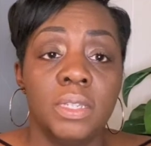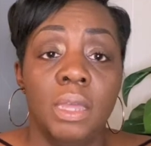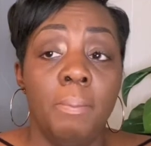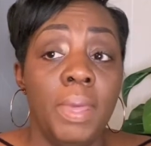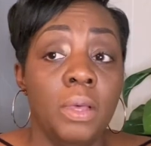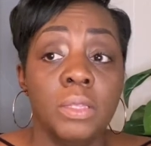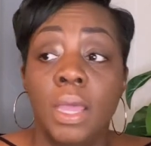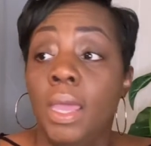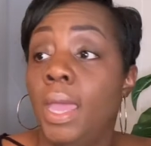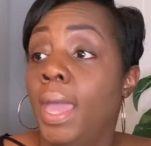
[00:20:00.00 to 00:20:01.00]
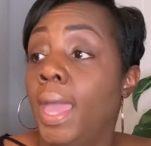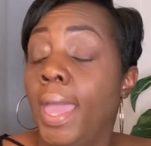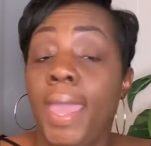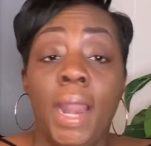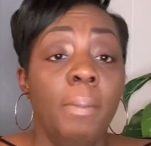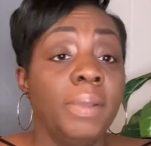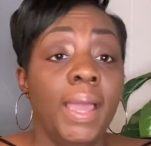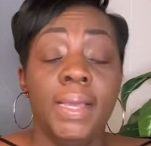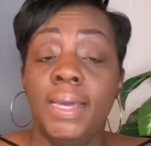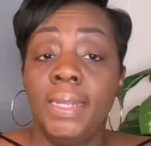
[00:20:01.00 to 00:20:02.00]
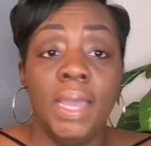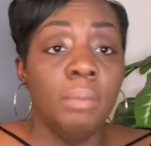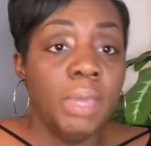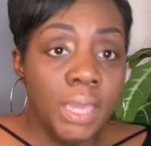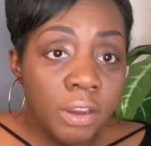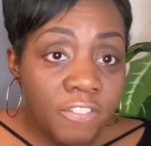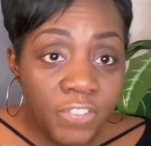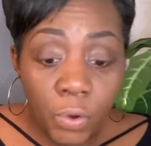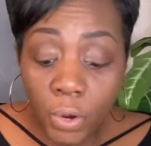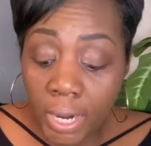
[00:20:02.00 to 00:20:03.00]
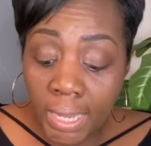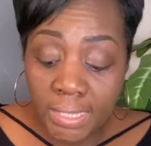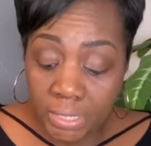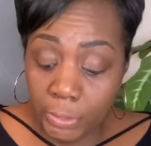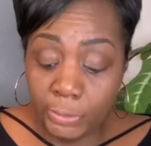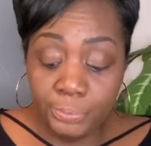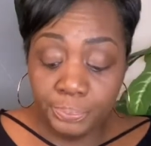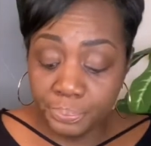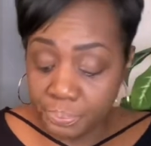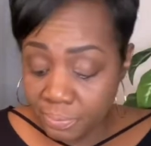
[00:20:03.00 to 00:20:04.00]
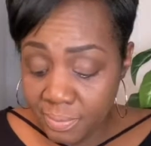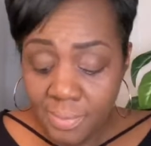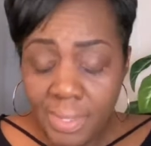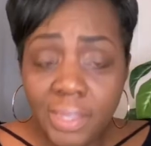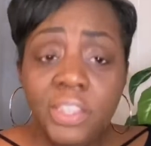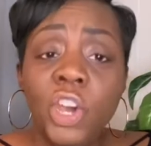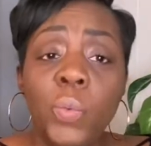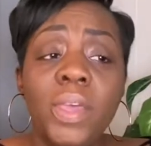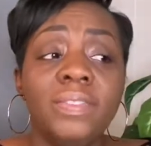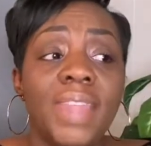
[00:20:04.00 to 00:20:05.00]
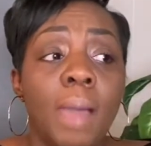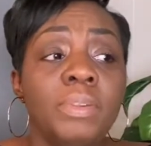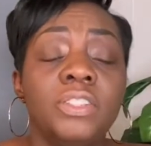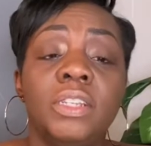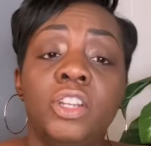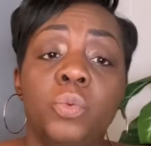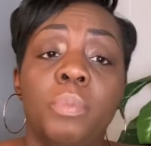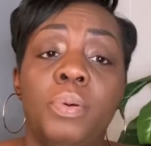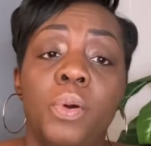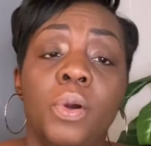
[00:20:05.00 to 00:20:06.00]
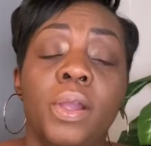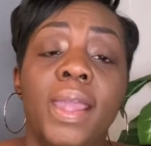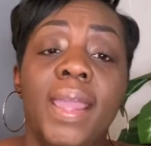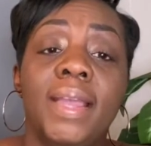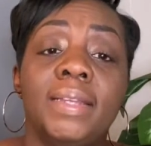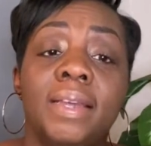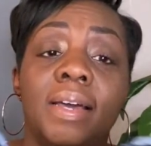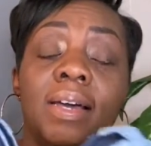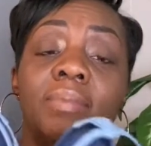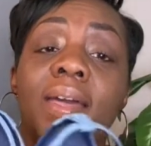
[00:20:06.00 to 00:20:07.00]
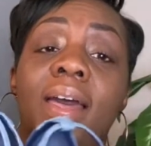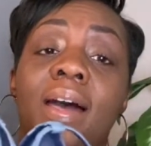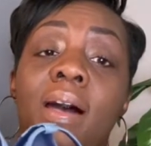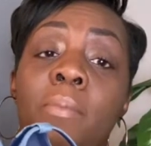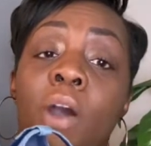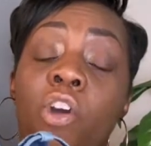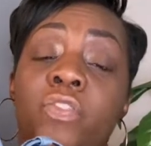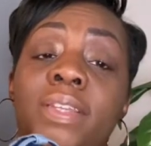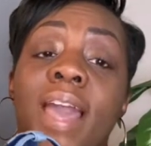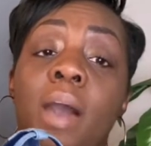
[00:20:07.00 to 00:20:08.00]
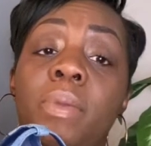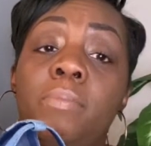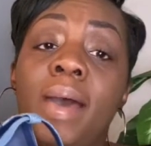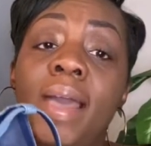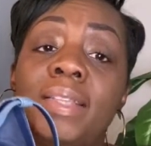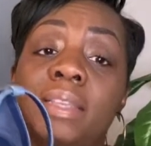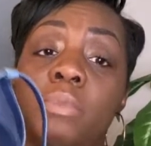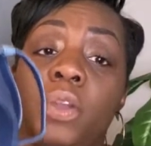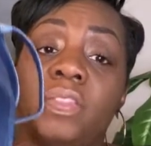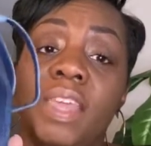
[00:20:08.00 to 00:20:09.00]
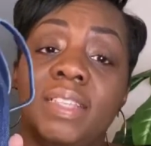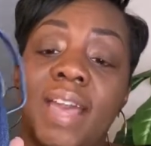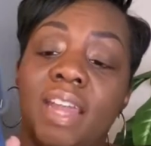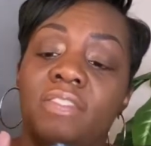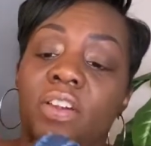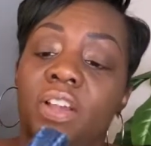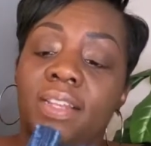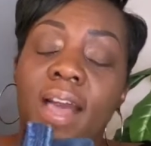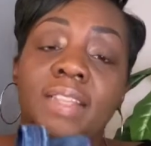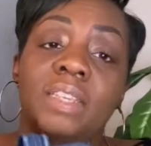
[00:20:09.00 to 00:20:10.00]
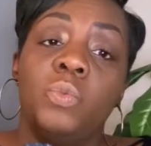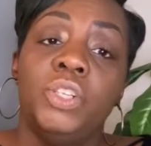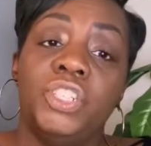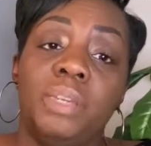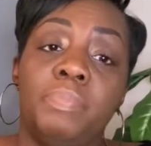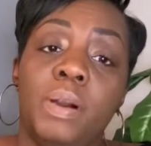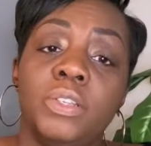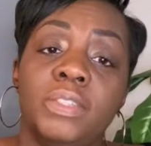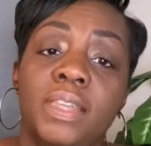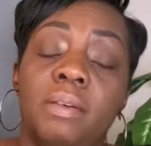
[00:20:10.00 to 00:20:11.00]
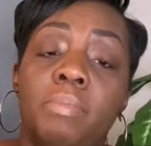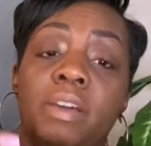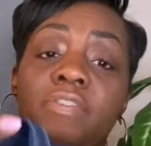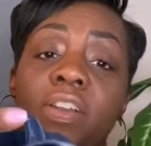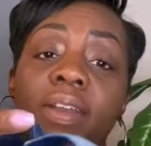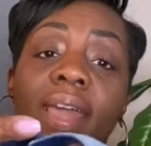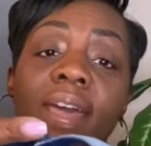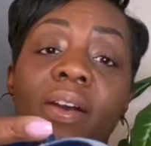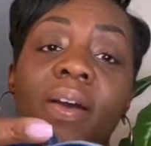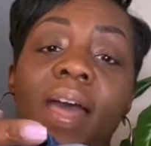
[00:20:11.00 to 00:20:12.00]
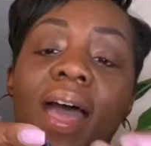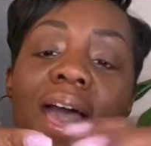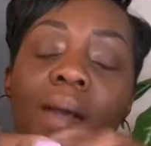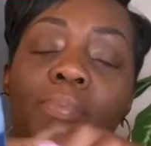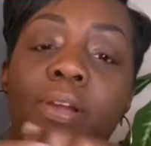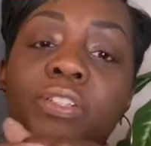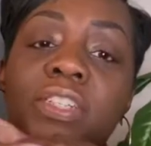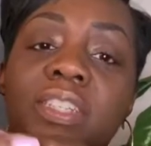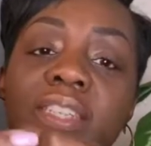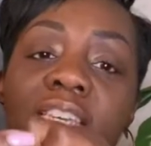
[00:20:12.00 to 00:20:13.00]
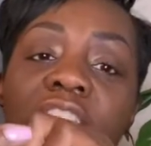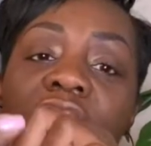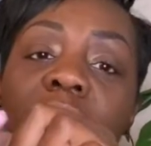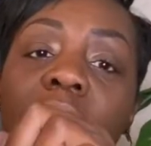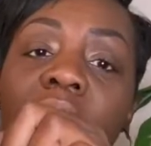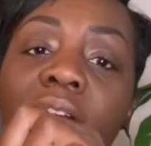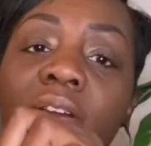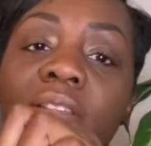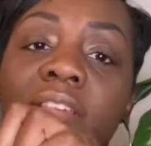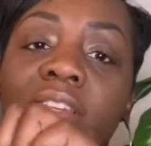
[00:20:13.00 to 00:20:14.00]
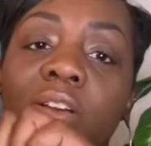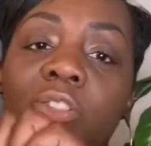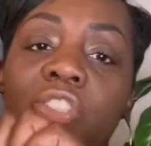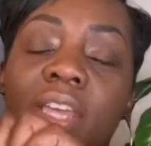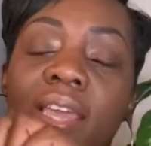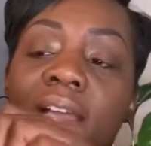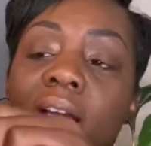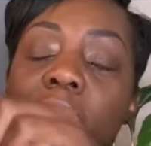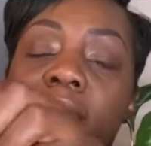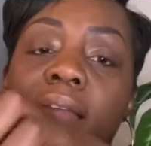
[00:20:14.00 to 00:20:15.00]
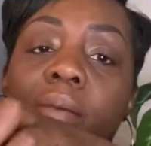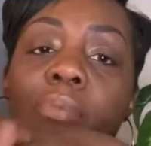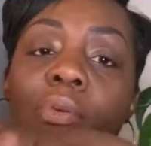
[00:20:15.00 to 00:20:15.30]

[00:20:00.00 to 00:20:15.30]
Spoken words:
something else. And I'm like, honey, I'm here for it. So, you know, we established a little rapport, and hopefully I'll be buying some more things out of her closet when she posts them. But for now, I purchased these from her, the Dolce & Gabbana